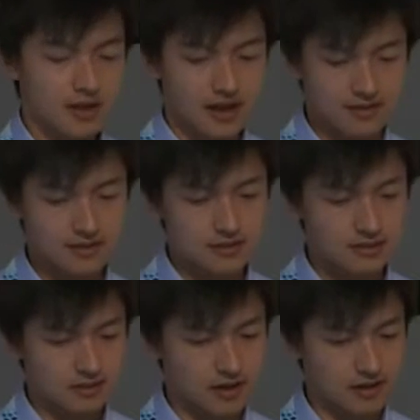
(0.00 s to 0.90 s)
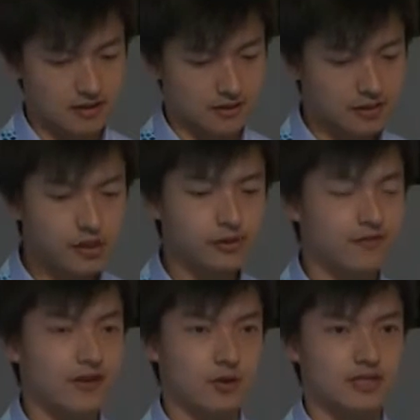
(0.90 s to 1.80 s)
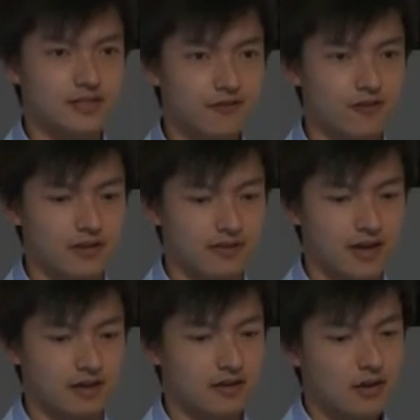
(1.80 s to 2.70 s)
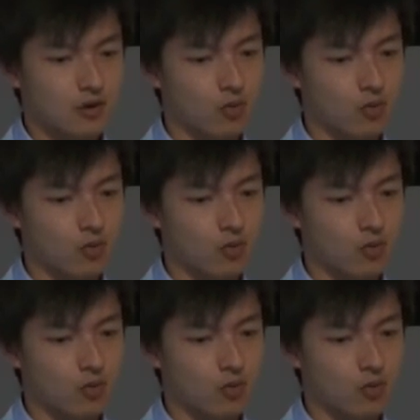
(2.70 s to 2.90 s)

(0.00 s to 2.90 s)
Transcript: And this is clearly very different than